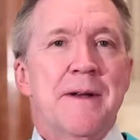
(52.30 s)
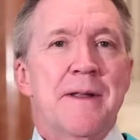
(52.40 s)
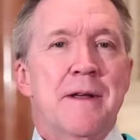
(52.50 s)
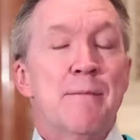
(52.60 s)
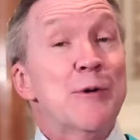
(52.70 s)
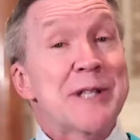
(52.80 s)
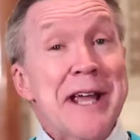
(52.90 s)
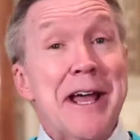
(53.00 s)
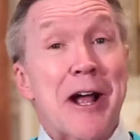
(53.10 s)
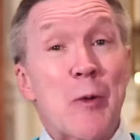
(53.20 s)
The
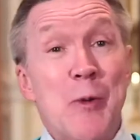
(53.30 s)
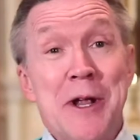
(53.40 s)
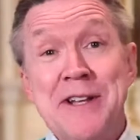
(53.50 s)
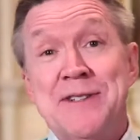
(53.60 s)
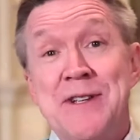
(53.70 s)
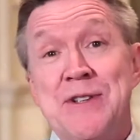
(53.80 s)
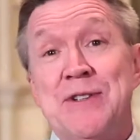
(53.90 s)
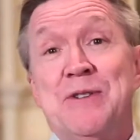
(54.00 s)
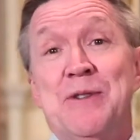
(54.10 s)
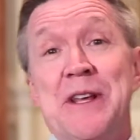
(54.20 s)
mosaic witnesses
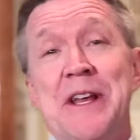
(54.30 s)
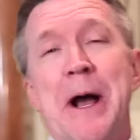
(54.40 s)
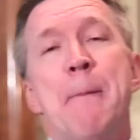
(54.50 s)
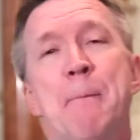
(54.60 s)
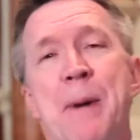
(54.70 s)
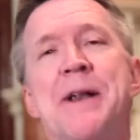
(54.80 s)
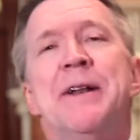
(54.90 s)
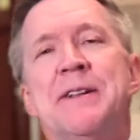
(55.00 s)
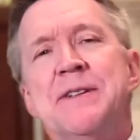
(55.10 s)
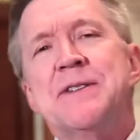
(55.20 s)
to the
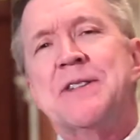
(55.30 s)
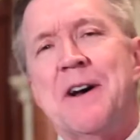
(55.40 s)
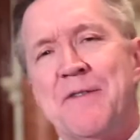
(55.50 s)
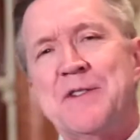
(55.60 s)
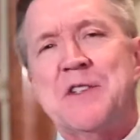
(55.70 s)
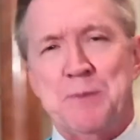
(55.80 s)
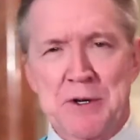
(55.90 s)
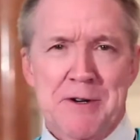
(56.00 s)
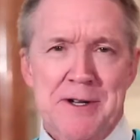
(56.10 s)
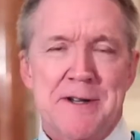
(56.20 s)
abundance of the
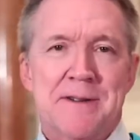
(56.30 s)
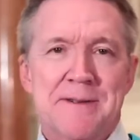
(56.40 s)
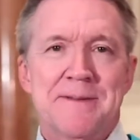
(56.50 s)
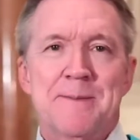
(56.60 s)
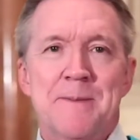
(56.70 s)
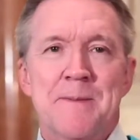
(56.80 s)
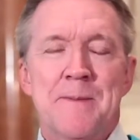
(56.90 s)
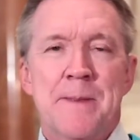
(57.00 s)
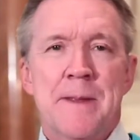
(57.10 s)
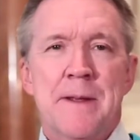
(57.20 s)
Spirit,
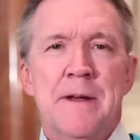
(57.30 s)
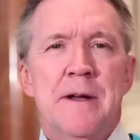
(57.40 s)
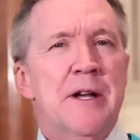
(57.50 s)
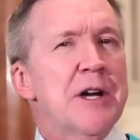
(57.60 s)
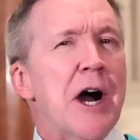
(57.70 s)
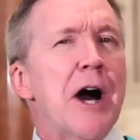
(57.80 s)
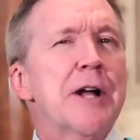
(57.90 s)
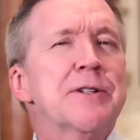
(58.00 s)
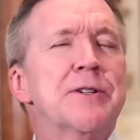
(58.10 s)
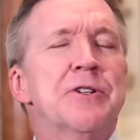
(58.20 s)

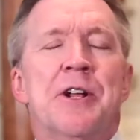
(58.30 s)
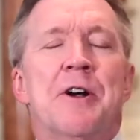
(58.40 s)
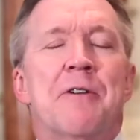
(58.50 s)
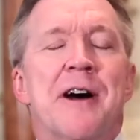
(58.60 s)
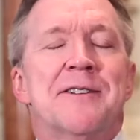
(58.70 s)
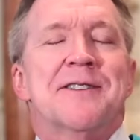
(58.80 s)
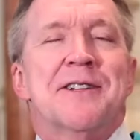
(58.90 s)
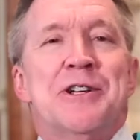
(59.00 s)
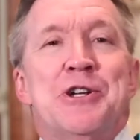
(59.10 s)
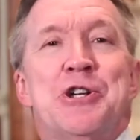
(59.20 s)
God's
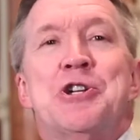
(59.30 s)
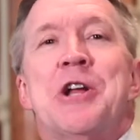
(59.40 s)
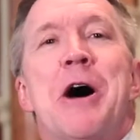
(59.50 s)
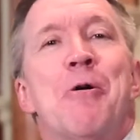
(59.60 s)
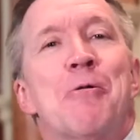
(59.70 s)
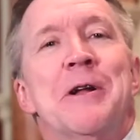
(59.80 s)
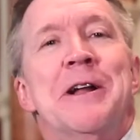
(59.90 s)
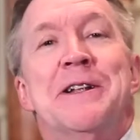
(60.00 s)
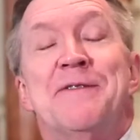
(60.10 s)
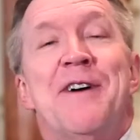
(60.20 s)
generosity
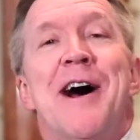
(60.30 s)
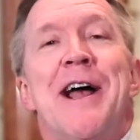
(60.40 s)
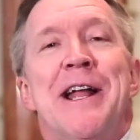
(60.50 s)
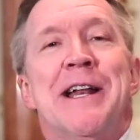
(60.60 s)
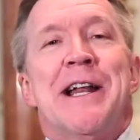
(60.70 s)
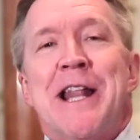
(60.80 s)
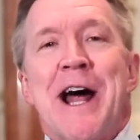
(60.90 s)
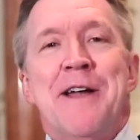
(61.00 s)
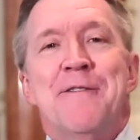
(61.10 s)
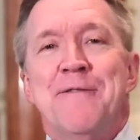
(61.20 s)
showering divine
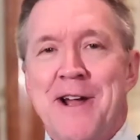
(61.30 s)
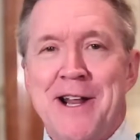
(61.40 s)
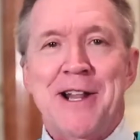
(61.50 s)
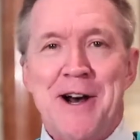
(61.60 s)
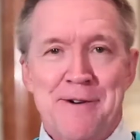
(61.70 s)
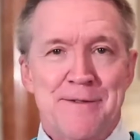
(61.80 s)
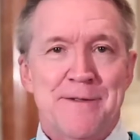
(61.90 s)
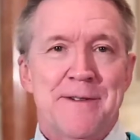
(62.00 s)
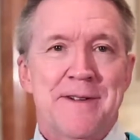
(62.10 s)
life and love.